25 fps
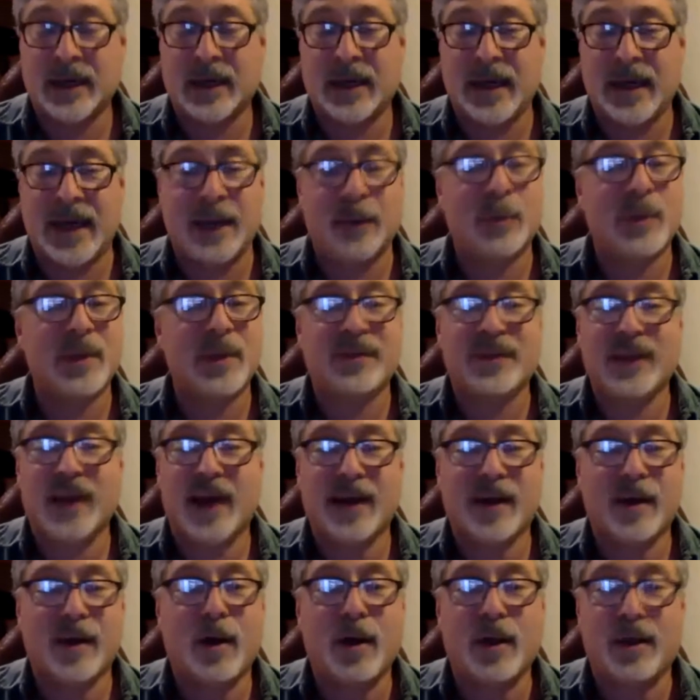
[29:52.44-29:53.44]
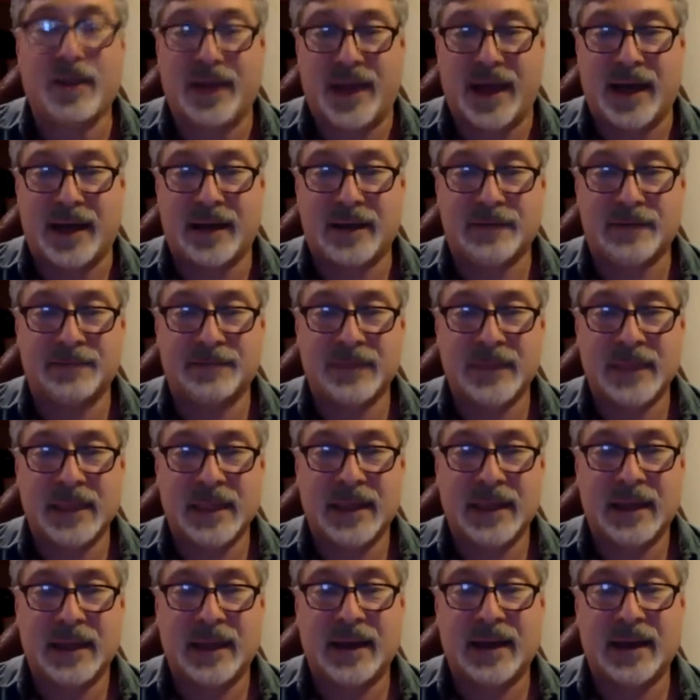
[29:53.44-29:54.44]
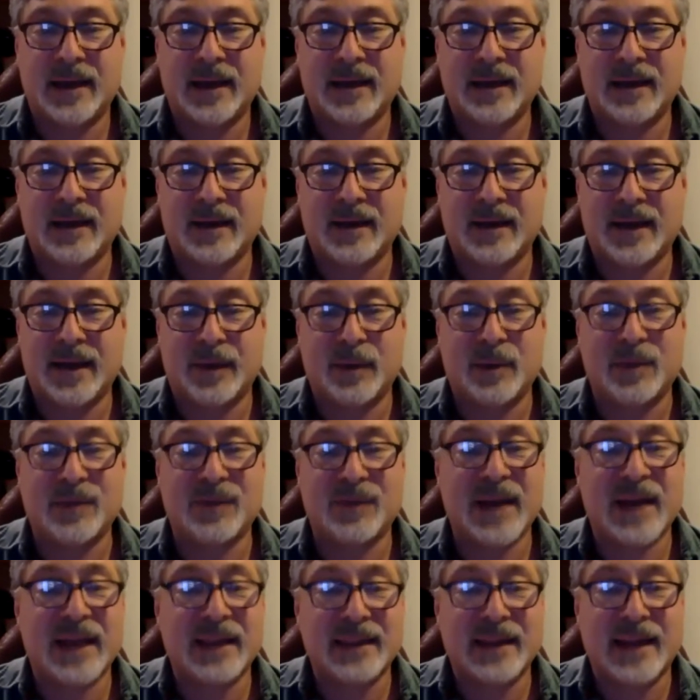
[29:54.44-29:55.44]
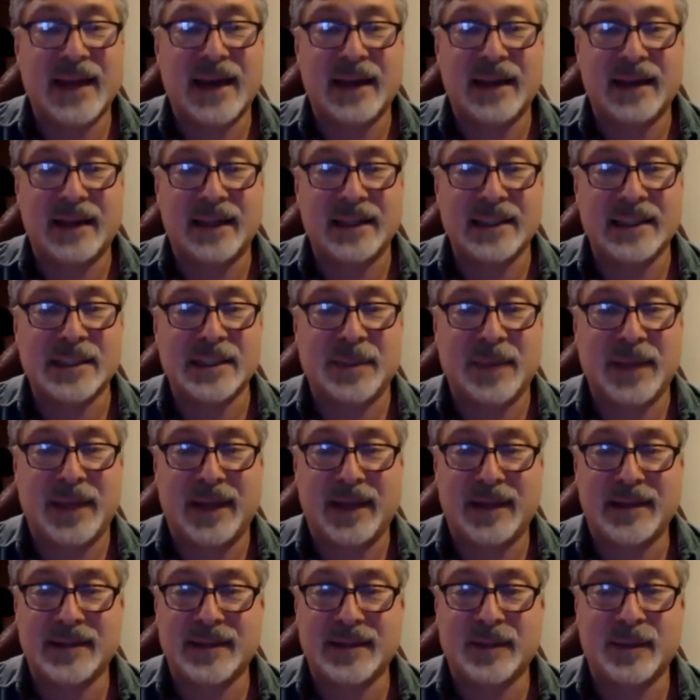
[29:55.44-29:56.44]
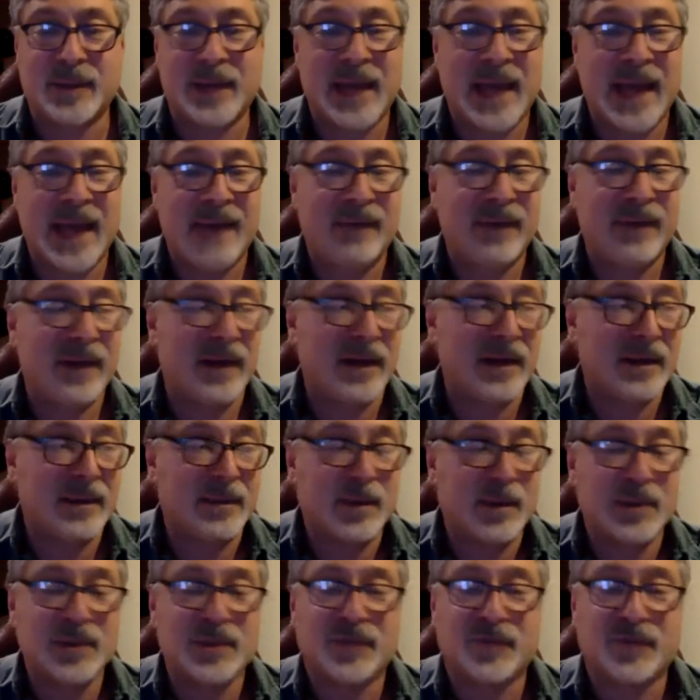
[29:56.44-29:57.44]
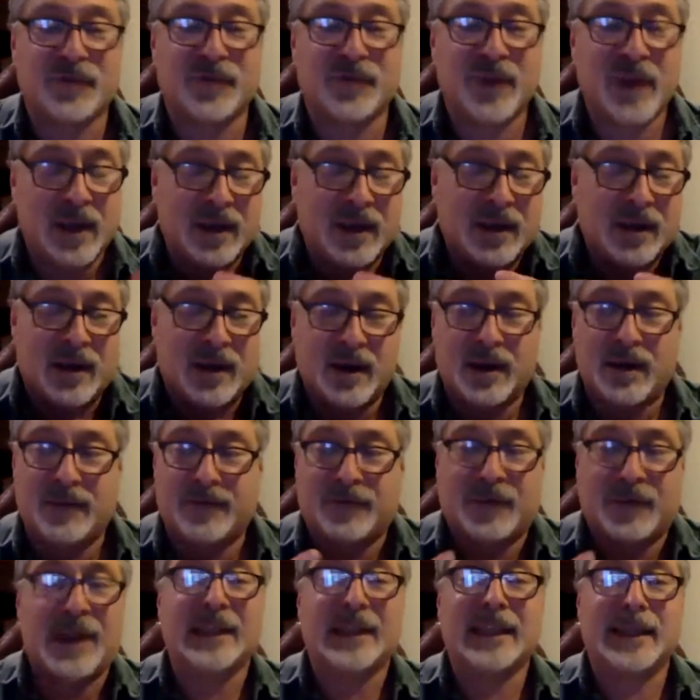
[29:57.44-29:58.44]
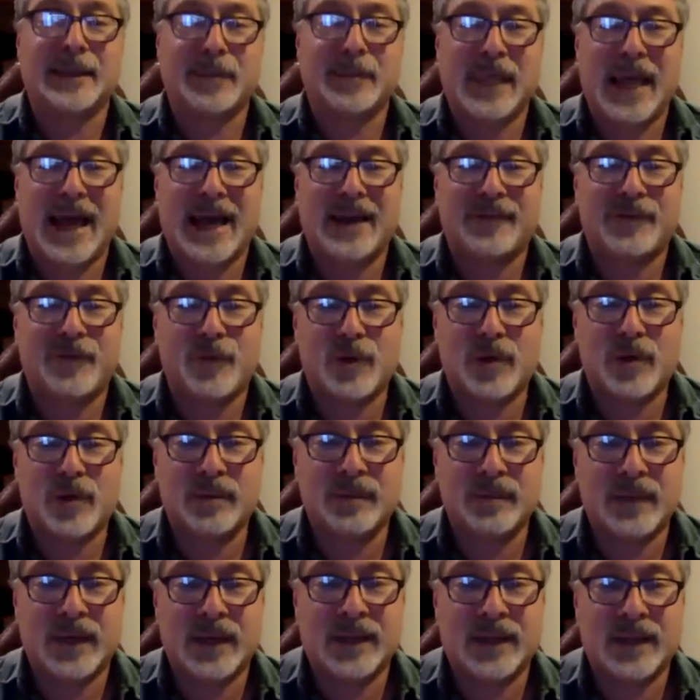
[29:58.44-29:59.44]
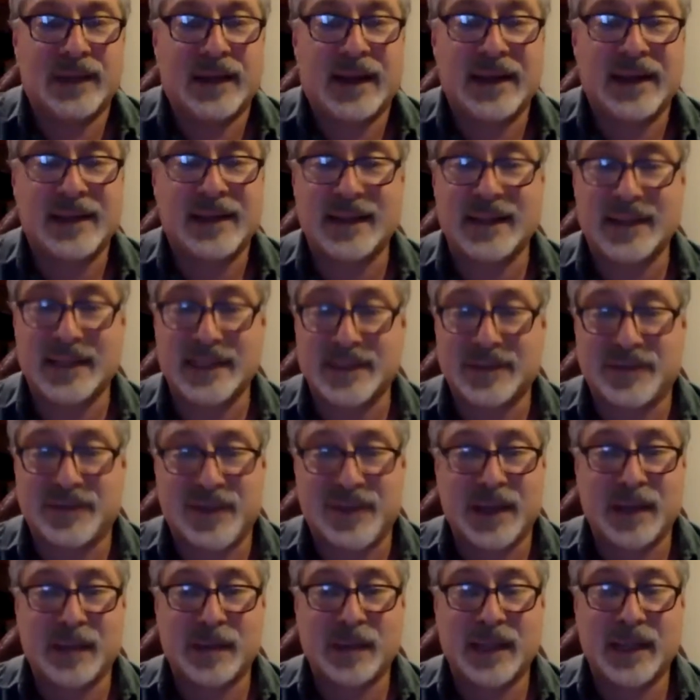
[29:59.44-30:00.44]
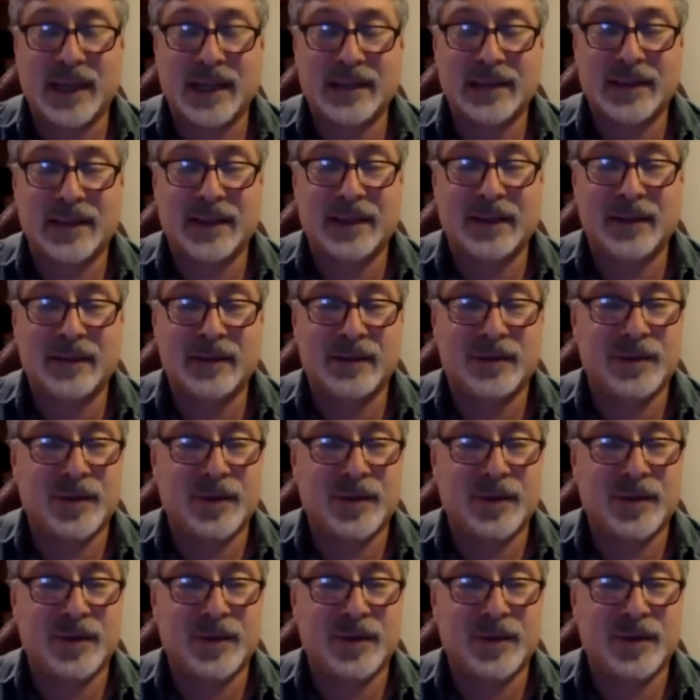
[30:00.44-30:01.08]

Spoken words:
And we've got all that. And we've got that in spades, and we have it on the most friendly platform that I think that's available out there.